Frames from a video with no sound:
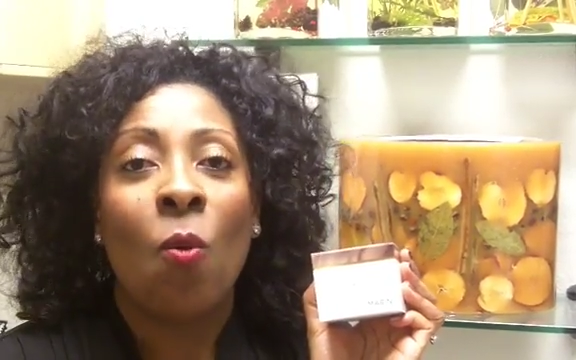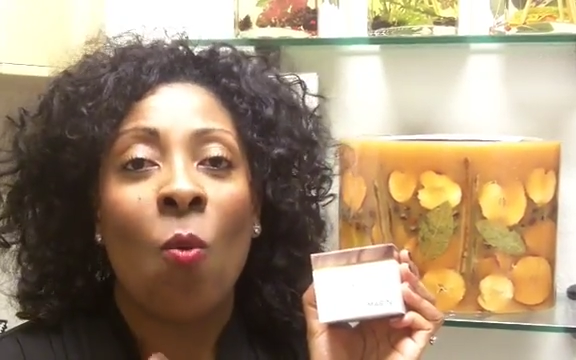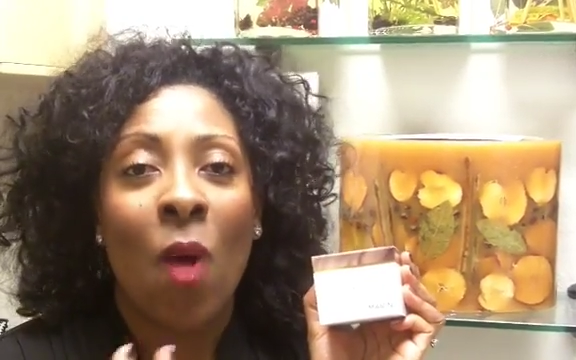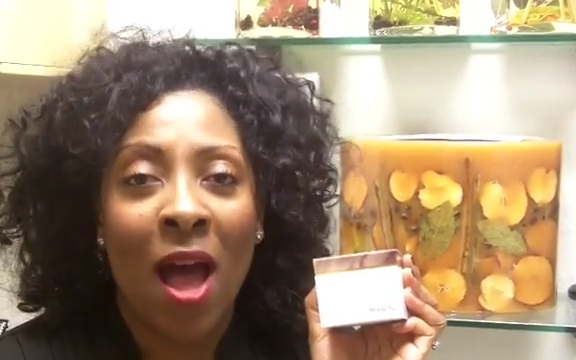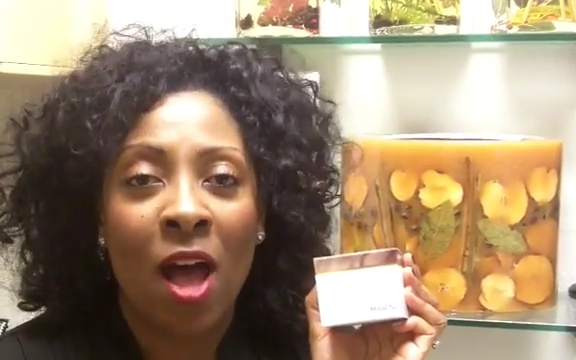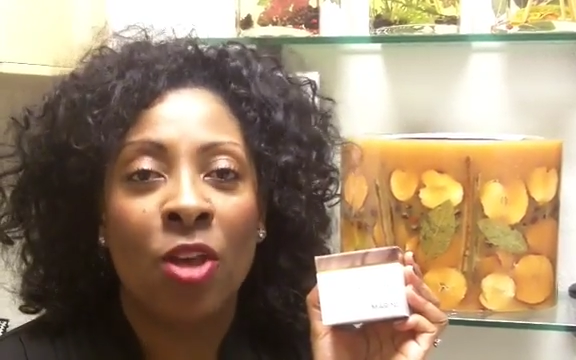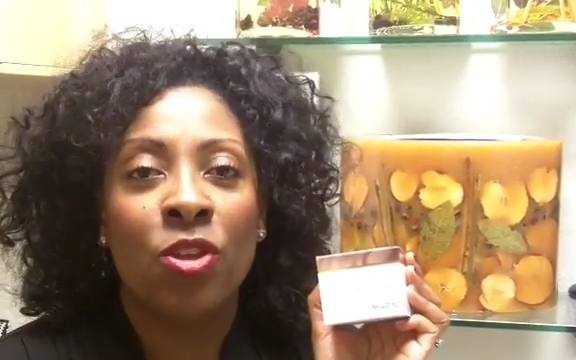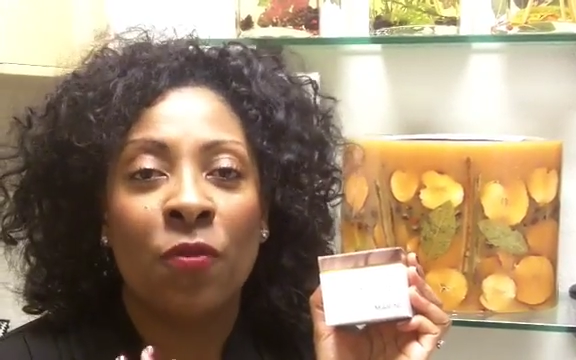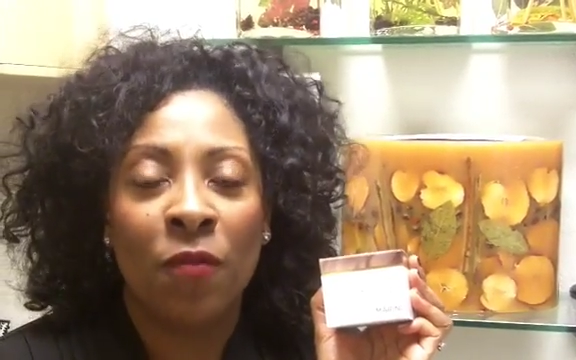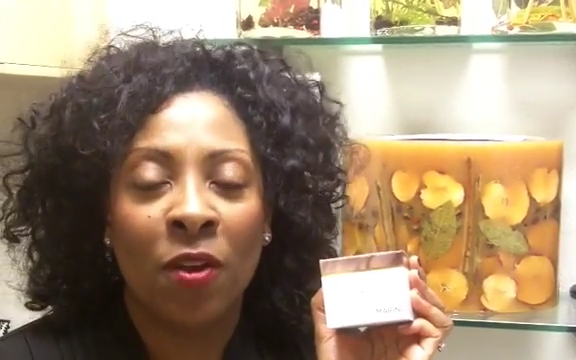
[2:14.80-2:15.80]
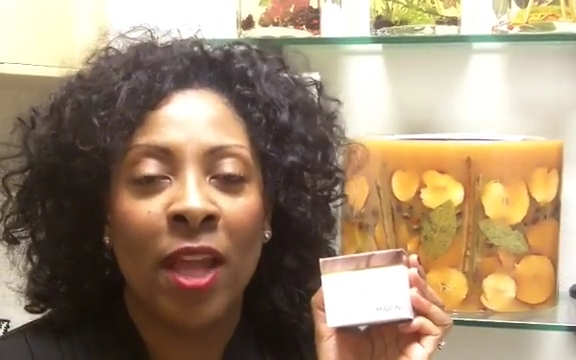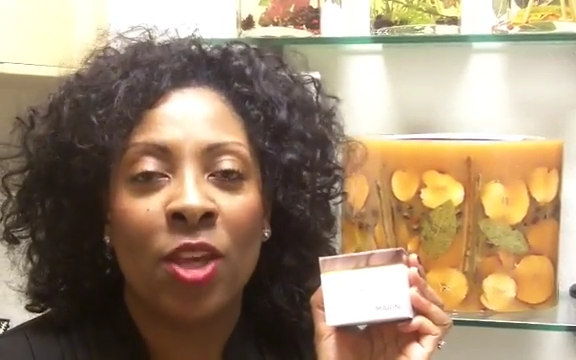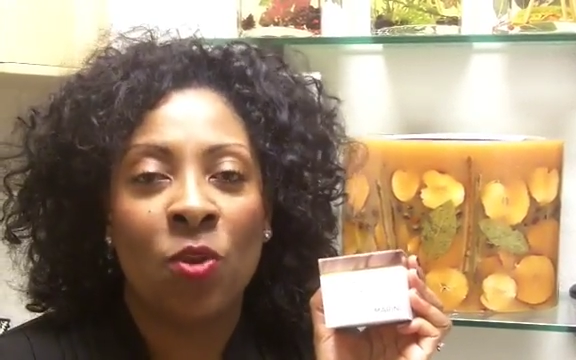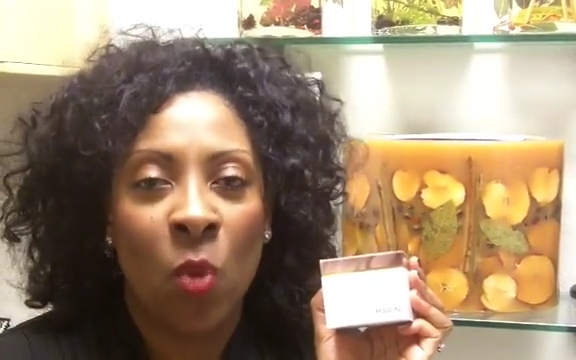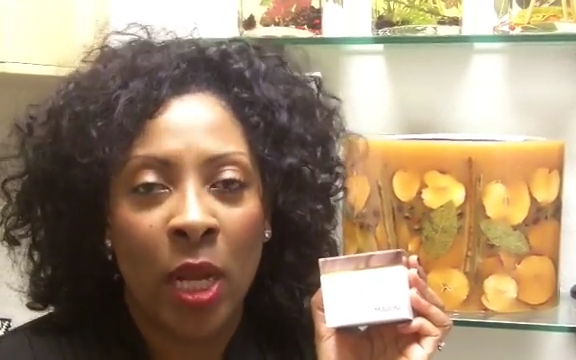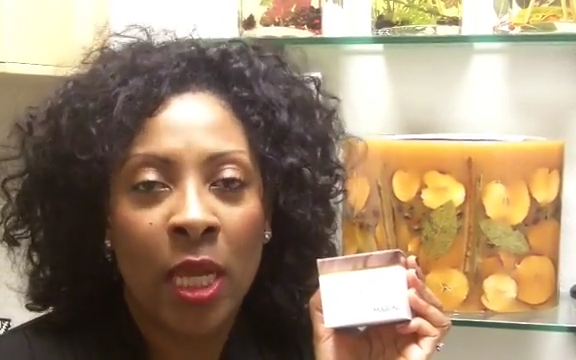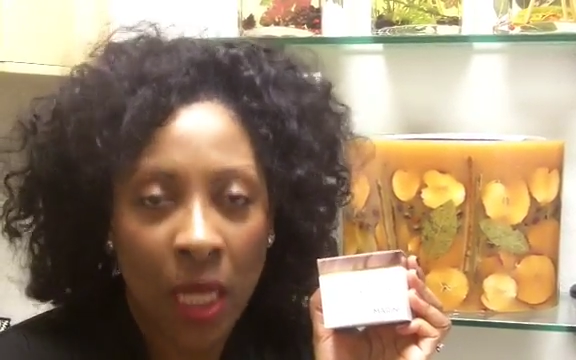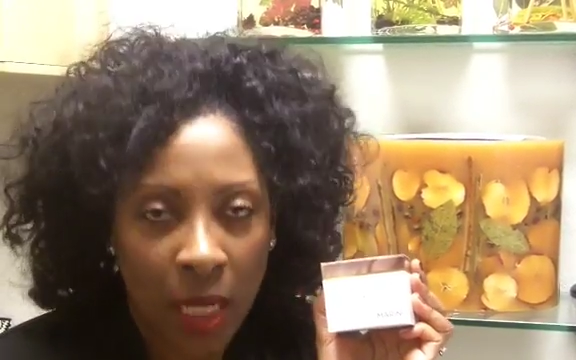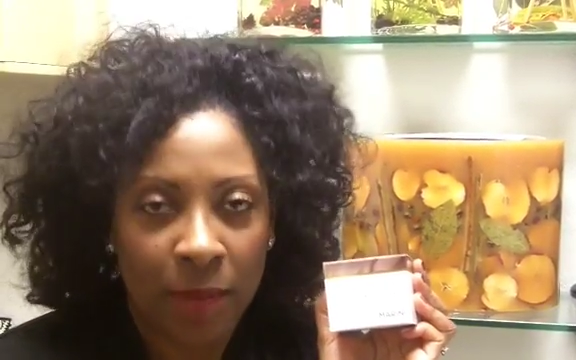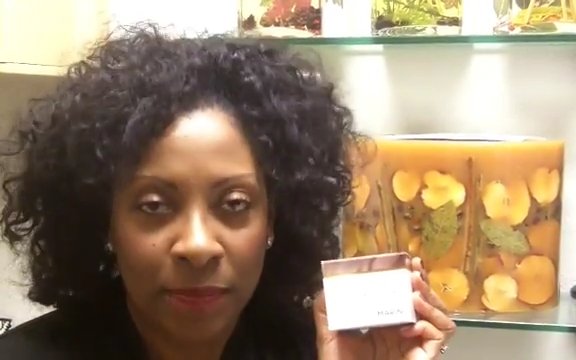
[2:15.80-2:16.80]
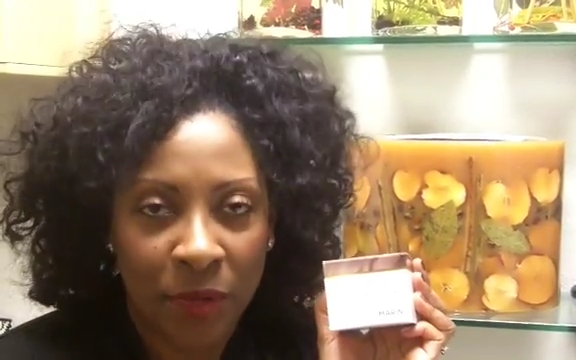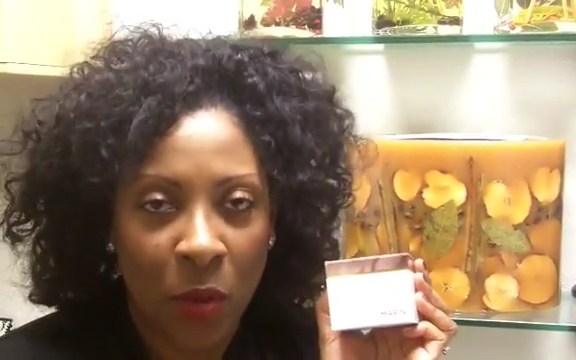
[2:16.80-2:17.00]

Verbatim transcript: while you feel like you want to eat it.